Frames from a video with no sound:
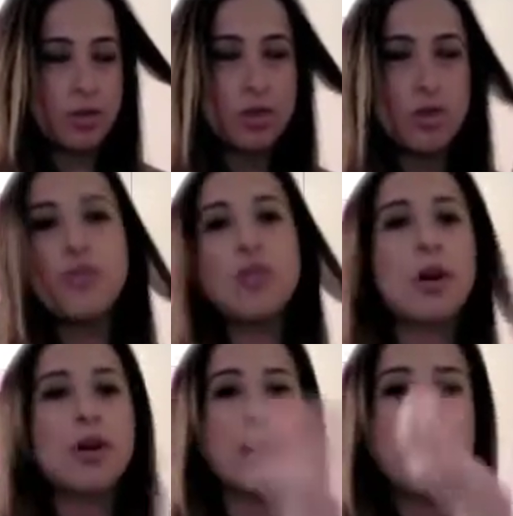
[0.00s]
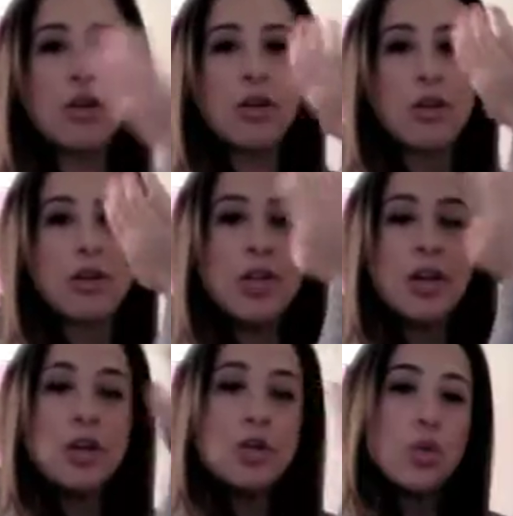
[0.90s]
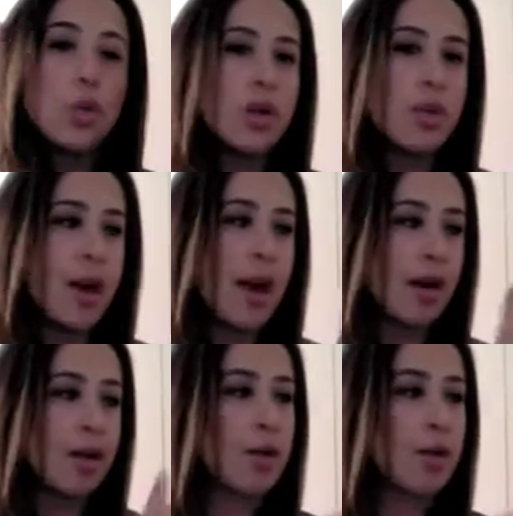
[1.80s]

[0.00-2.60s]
So if you want your hair curled toward the back,